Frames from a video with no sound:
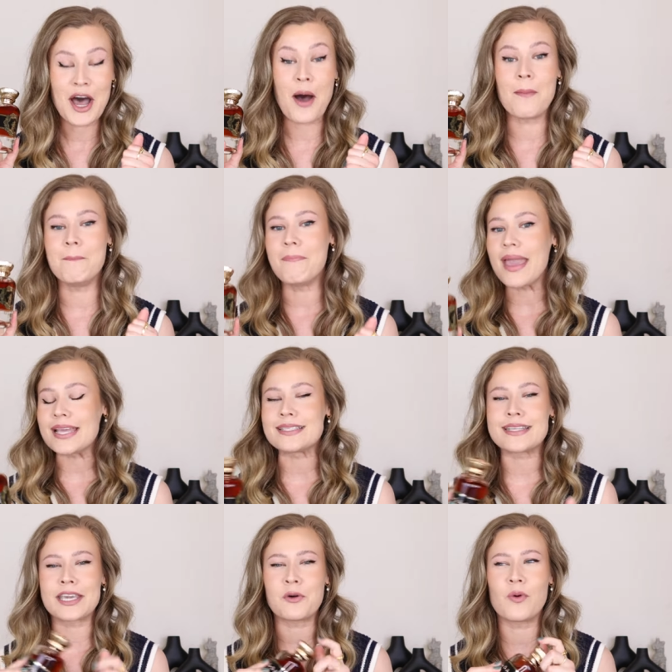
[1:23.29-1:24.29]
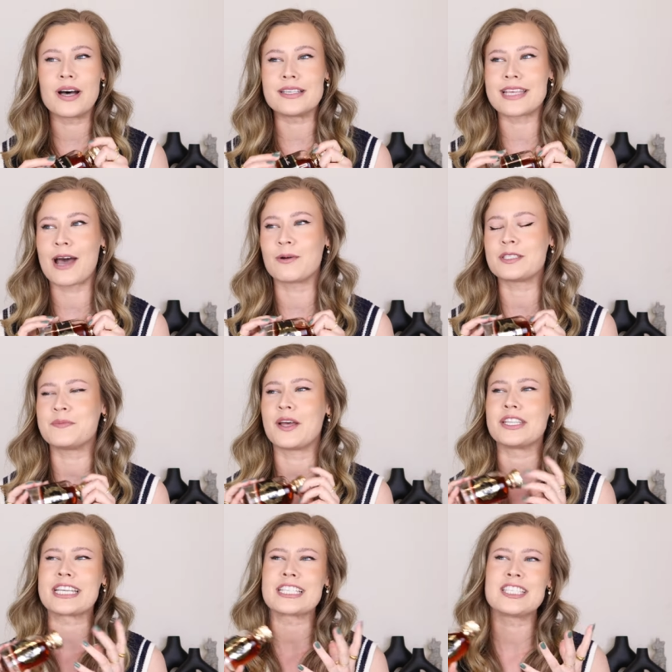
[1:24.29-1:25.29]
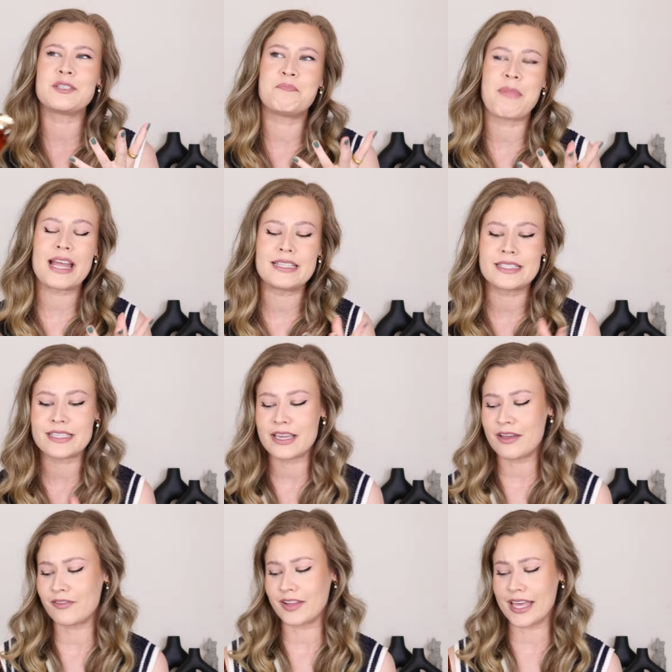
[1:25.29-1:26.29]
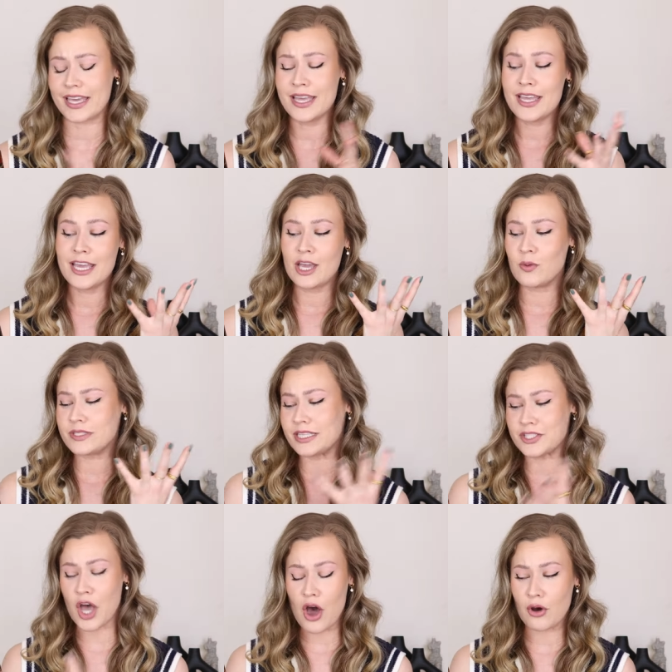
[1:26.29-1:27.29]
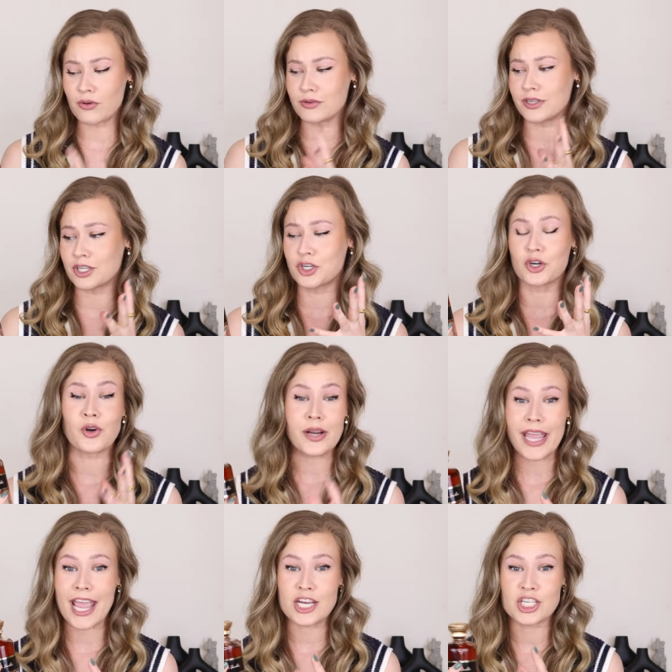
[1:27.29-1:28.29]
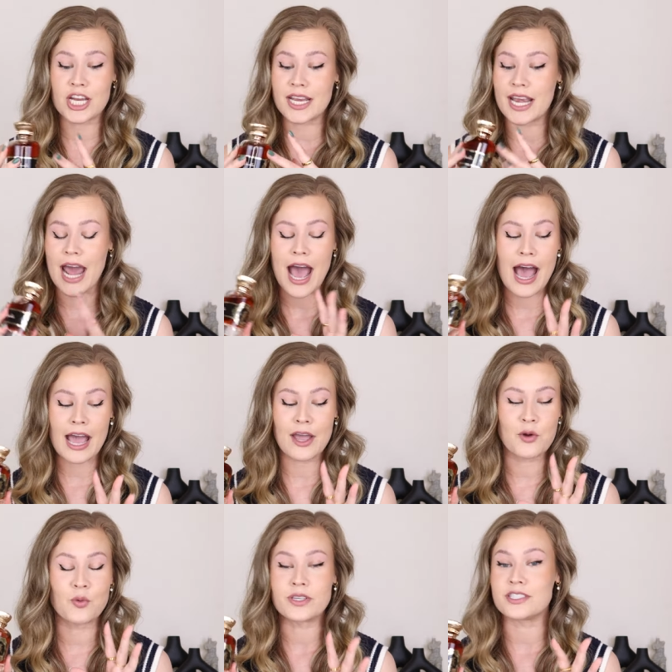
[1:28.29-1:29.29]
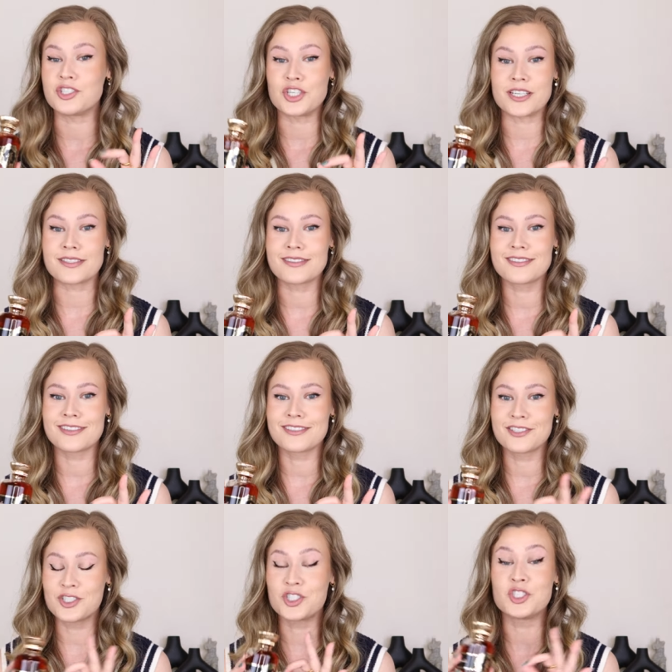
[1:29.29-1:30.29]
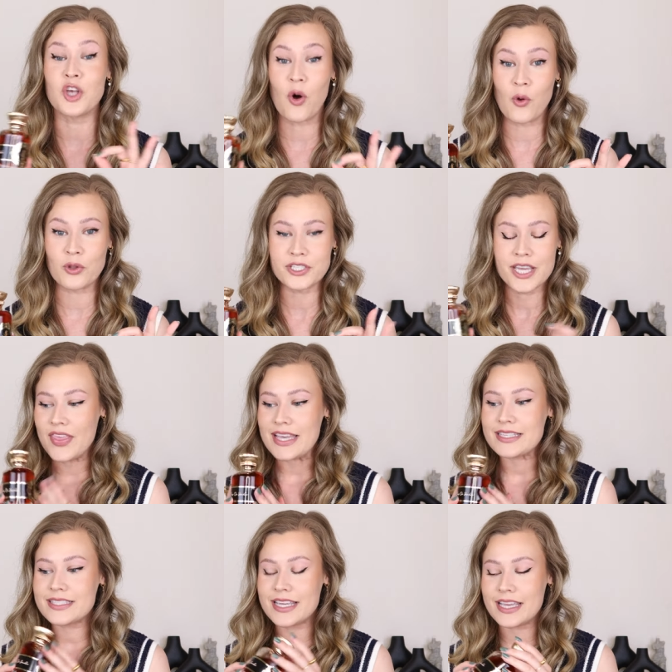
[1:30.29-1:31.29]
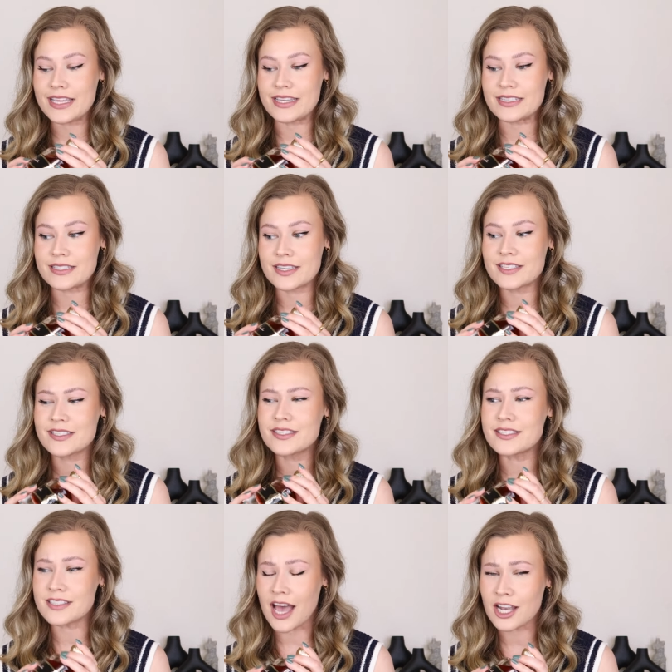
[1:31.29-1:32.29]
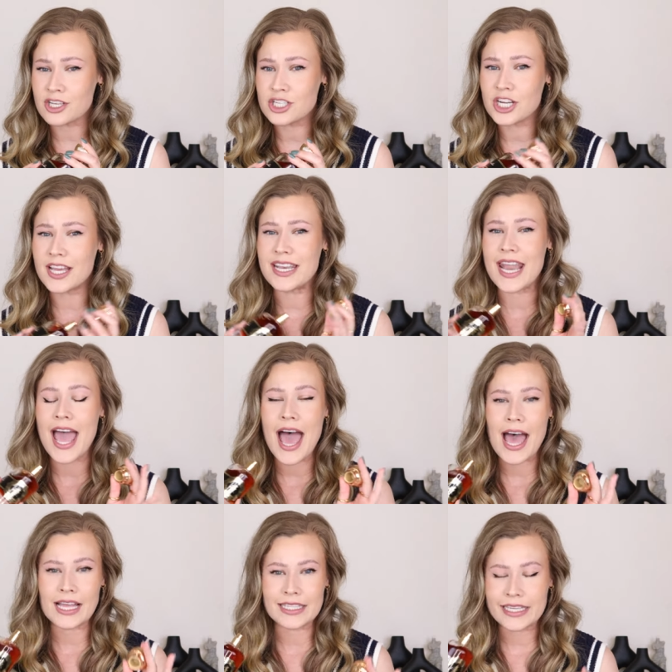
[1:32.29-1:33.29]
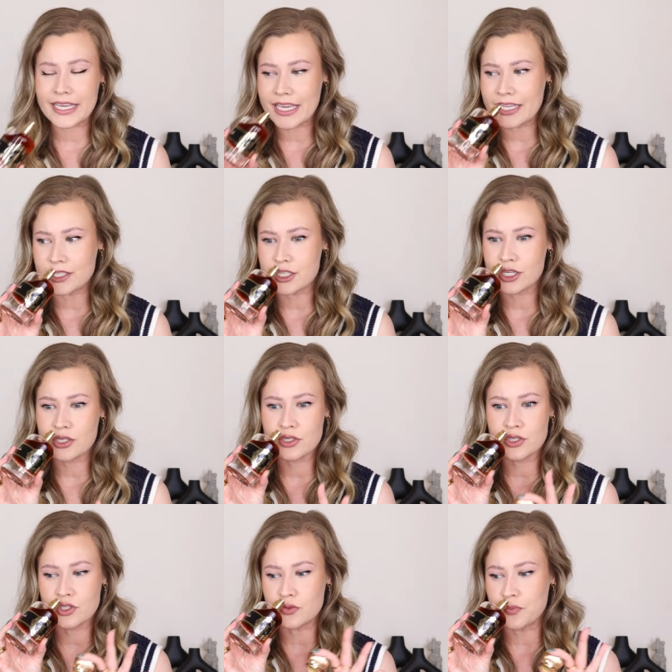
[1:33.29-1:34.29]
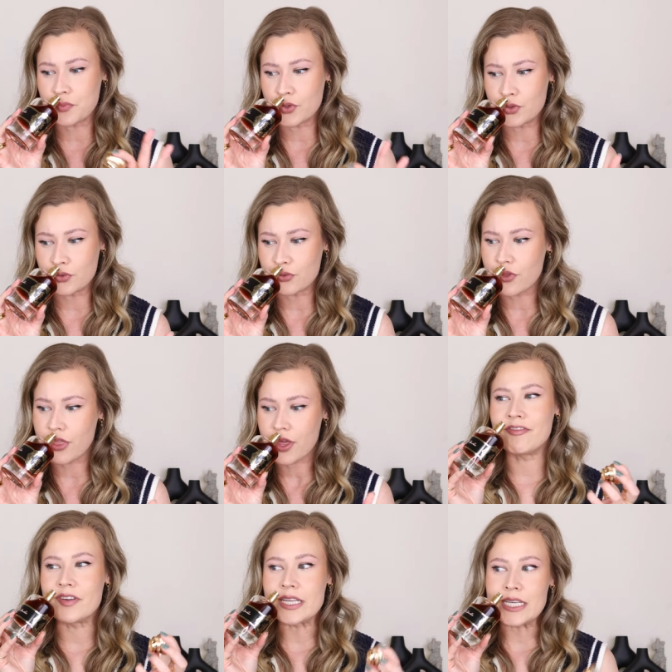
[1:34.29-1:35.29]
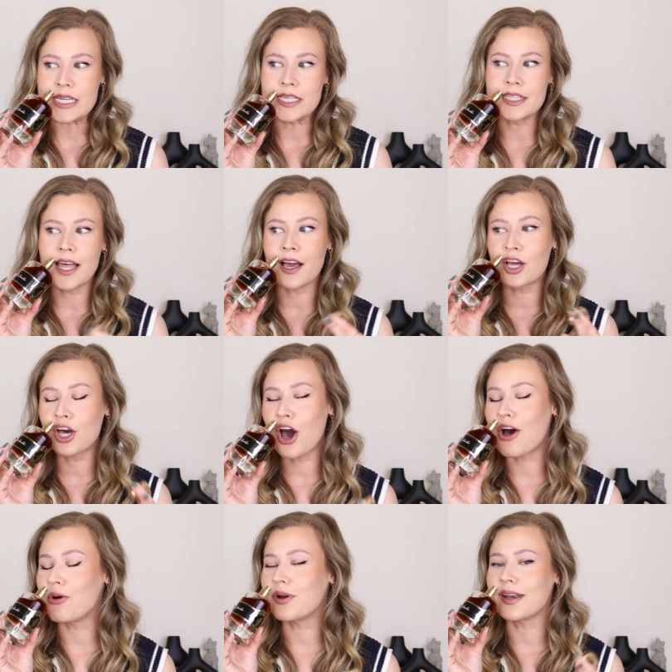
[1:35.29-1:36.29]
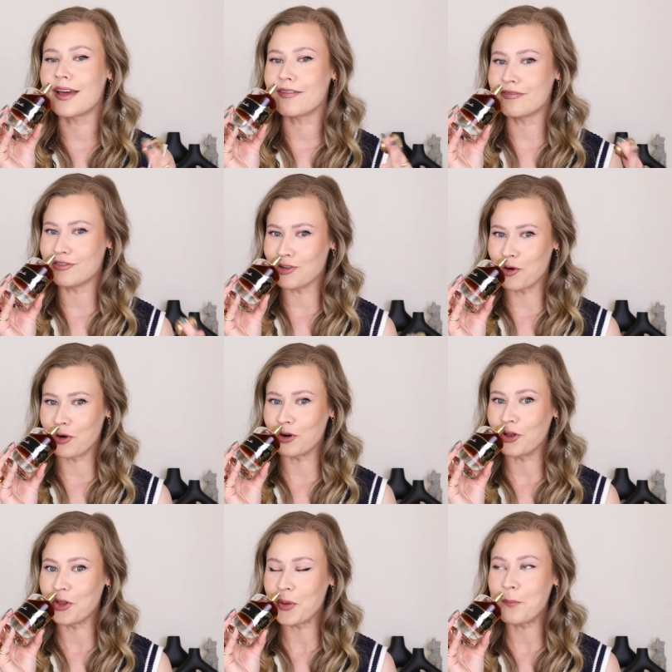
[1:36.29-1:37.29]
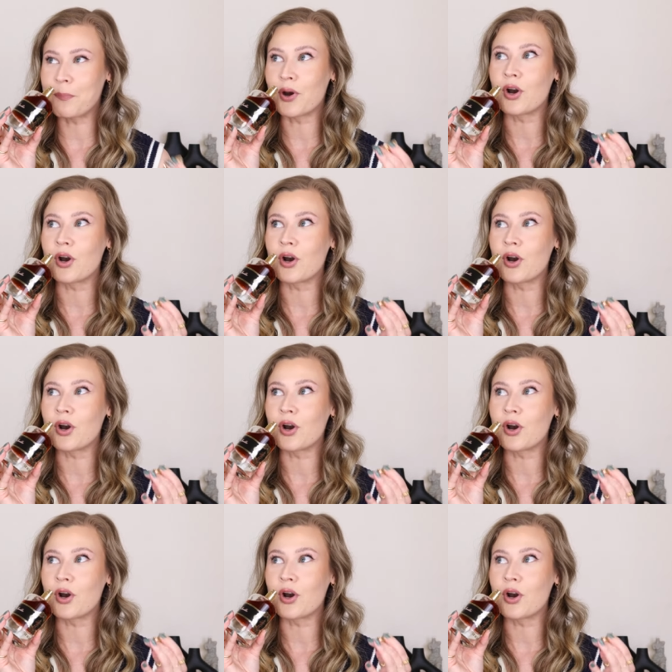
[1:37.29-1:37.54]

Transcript: amazing it was, how it smelled expensive, like it was its own creation, and I was just sold. This is such an elegant, smooth, vanilla coconut floral